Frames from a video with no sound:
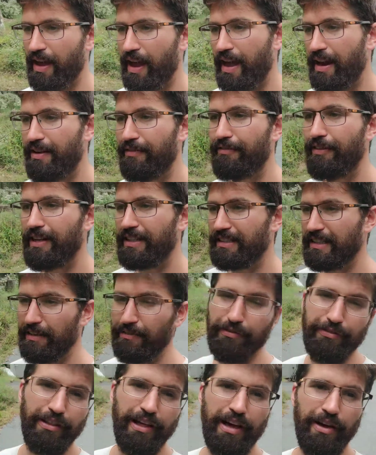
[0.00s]
And if I did
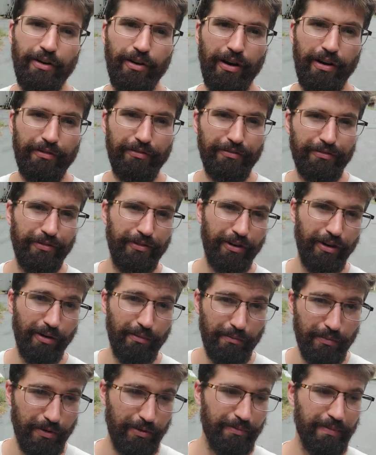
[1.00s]
fly off, a
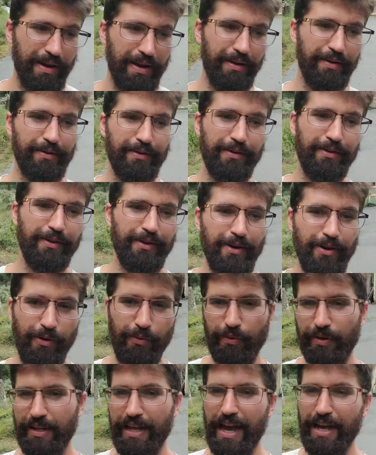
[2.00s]
mermaid
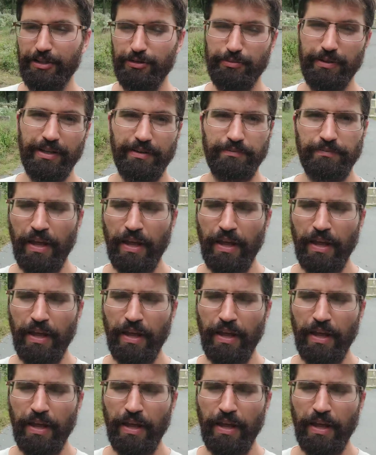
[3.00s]
would catch me.